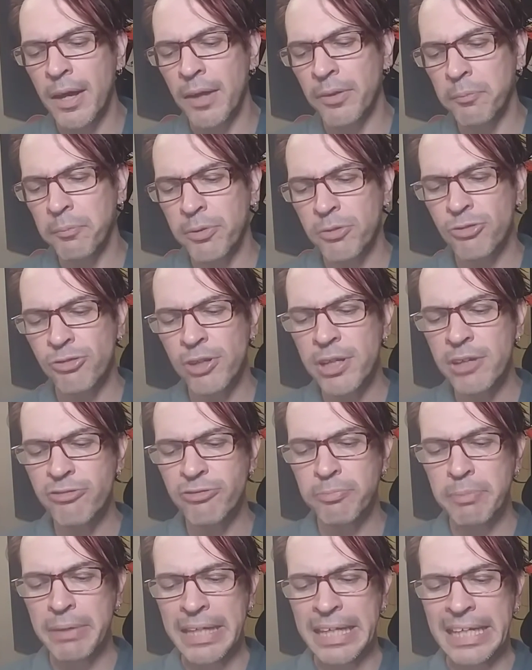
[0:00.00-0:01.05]
The
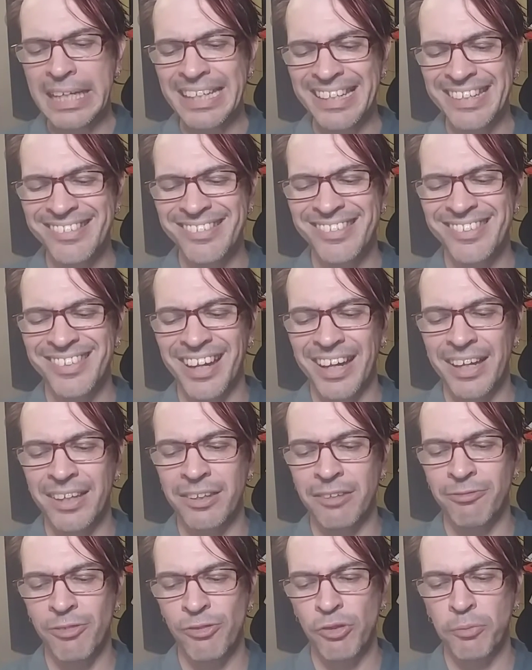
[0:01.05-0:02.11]
perceived being inside
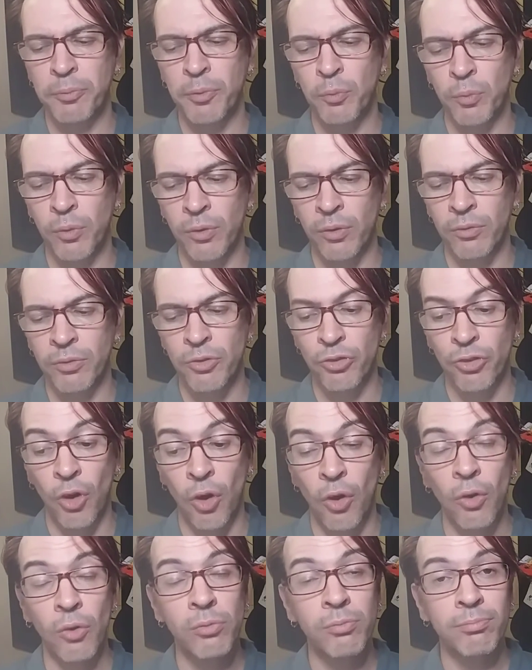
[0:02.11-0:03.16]
the visible world is
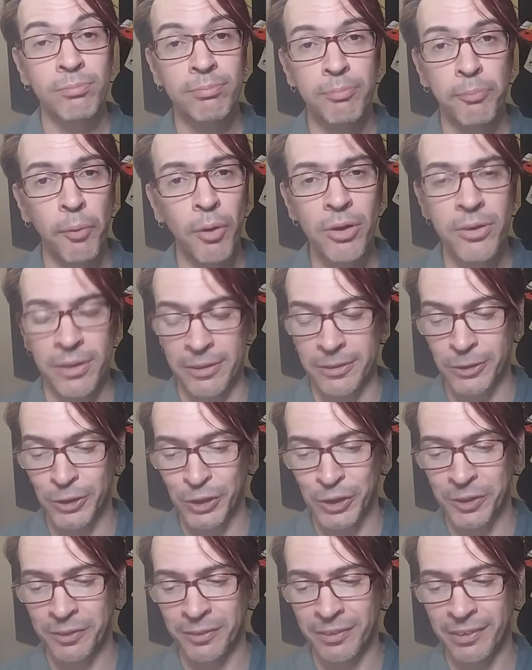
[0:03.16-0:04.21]
called bondage.